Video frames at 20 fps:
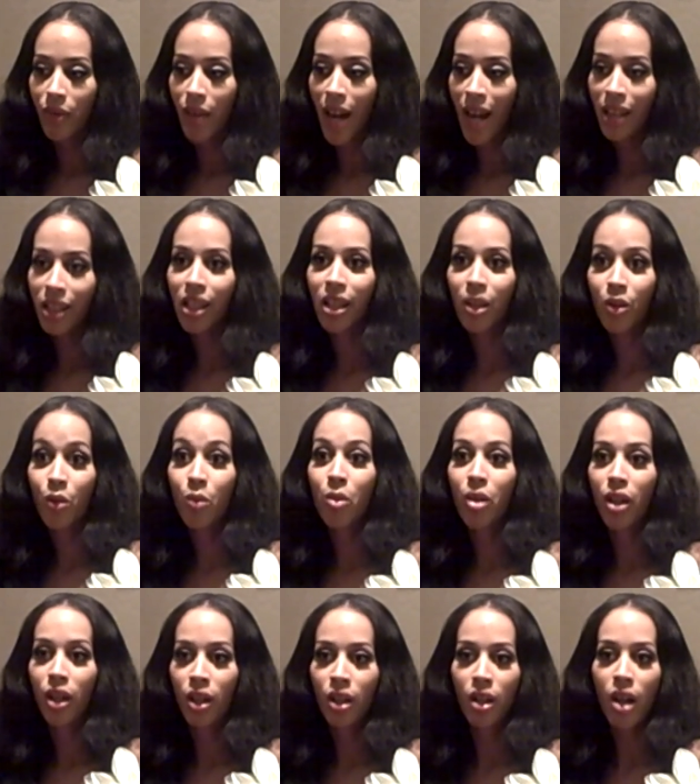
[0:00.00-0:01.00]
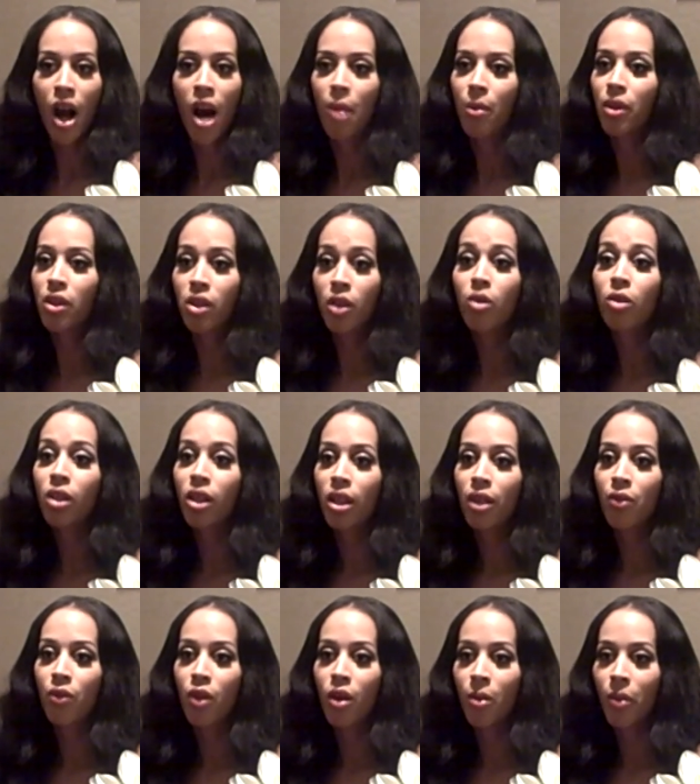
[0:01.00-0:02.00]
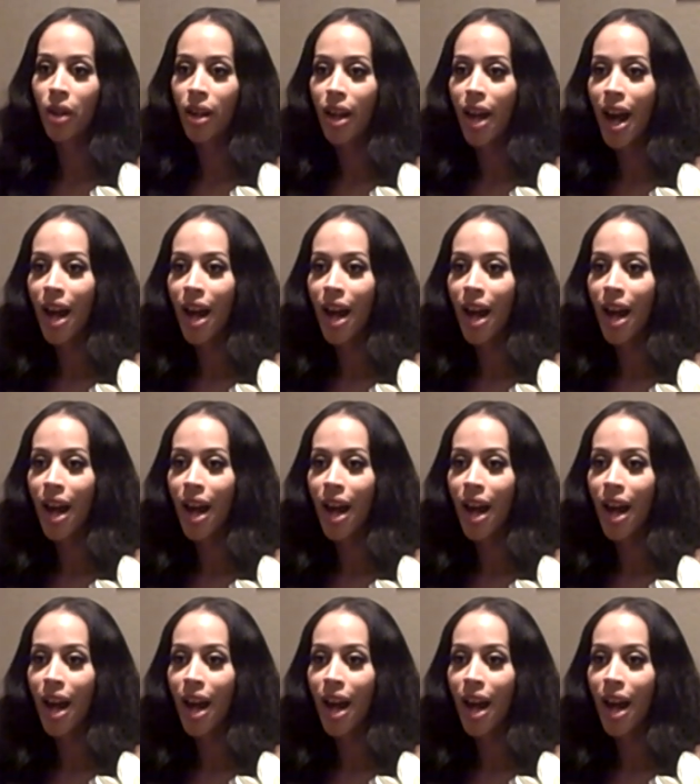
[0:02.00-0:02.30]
I think it would be a good opportunity for me.